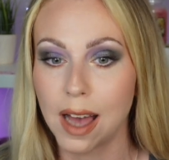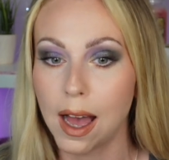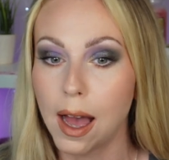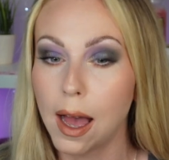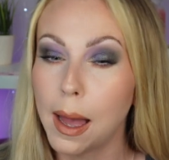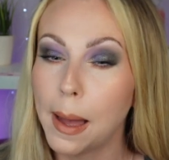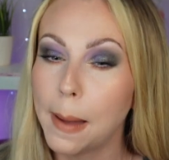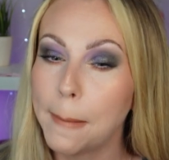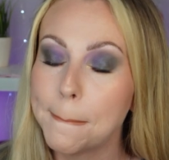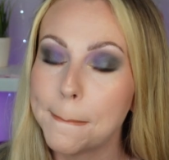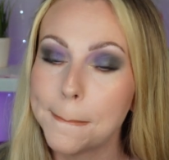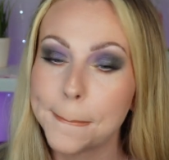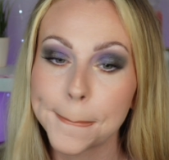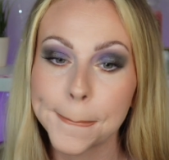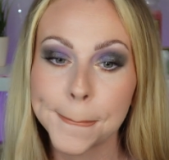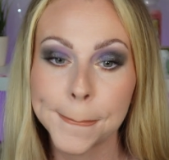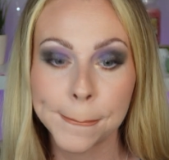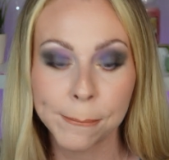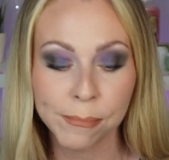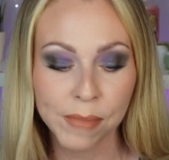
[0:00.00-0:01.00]

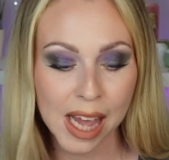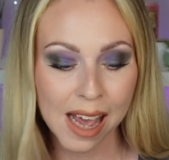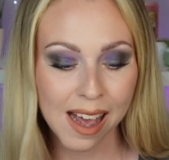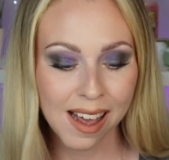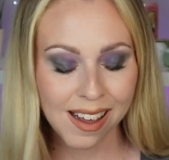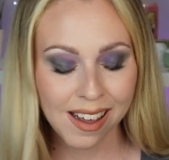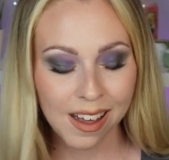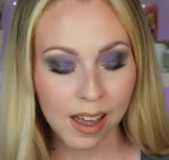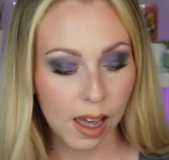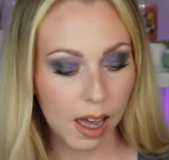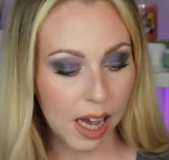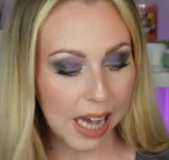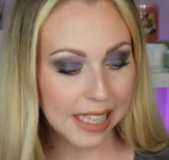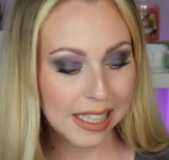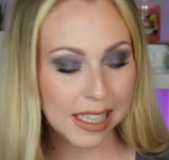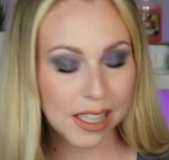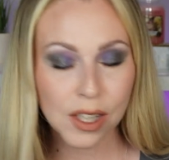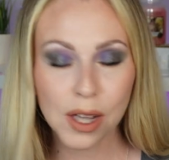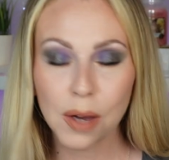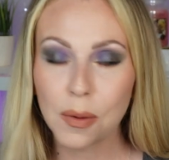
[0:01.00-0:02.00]
I
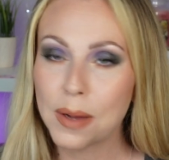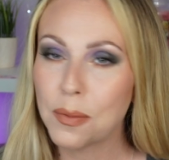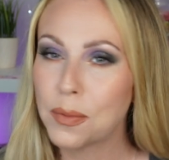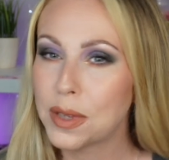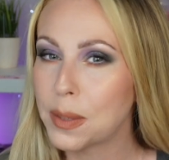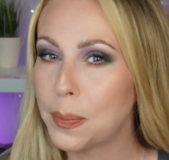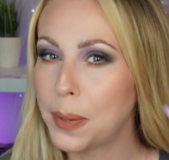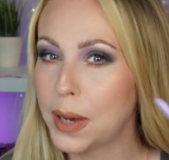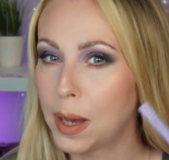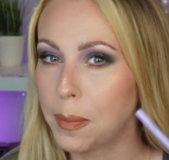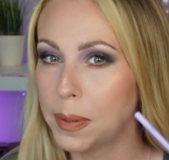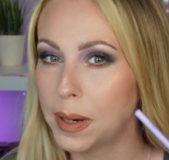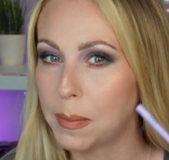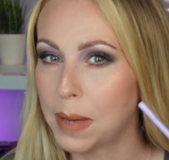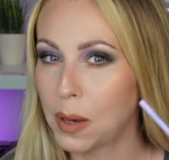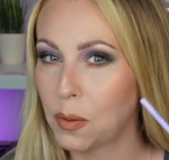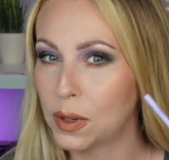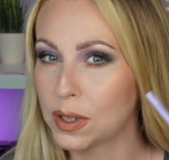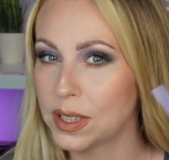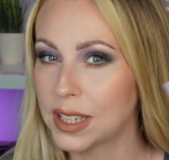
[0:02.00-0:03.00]
did go in with the purple in
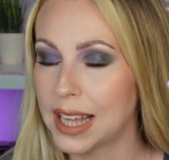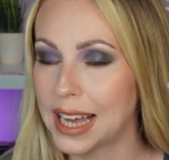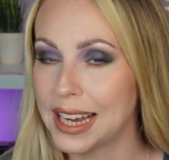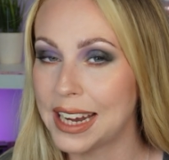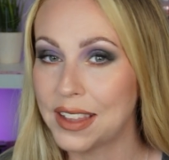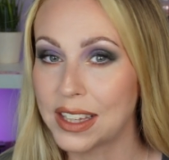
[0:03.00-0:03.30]
my waterline.